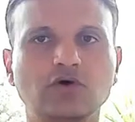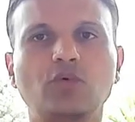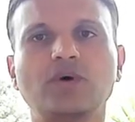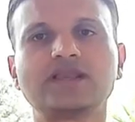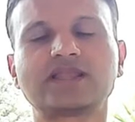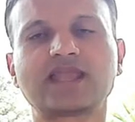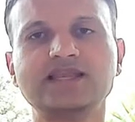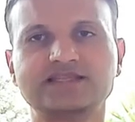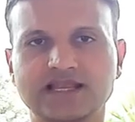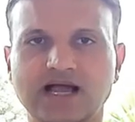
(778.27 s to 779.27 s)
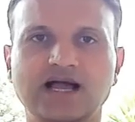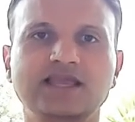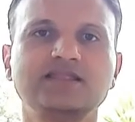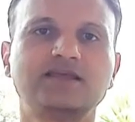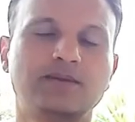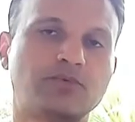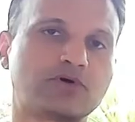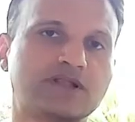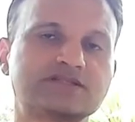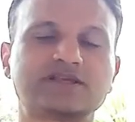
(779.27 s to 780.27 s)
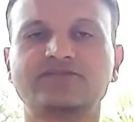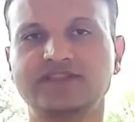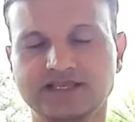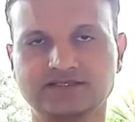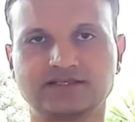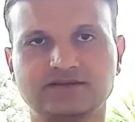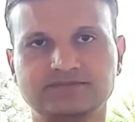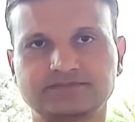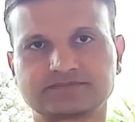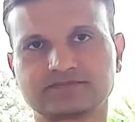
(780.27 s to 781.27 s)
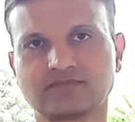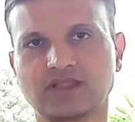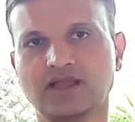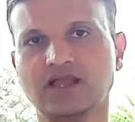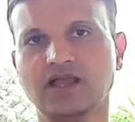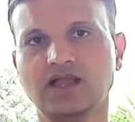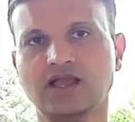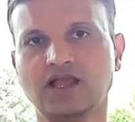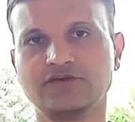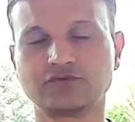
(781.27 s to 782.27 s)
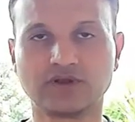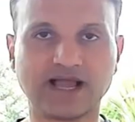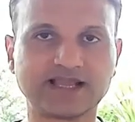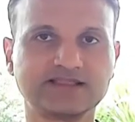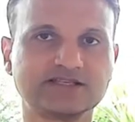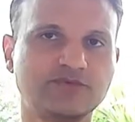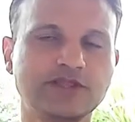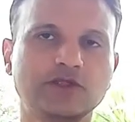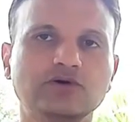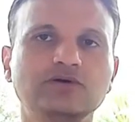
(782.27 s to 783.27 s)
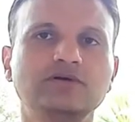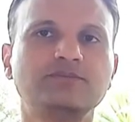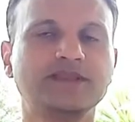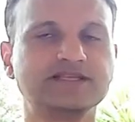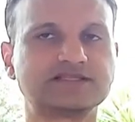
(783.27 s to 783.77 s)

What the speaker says: one can deny the importance of these. If you like this video, please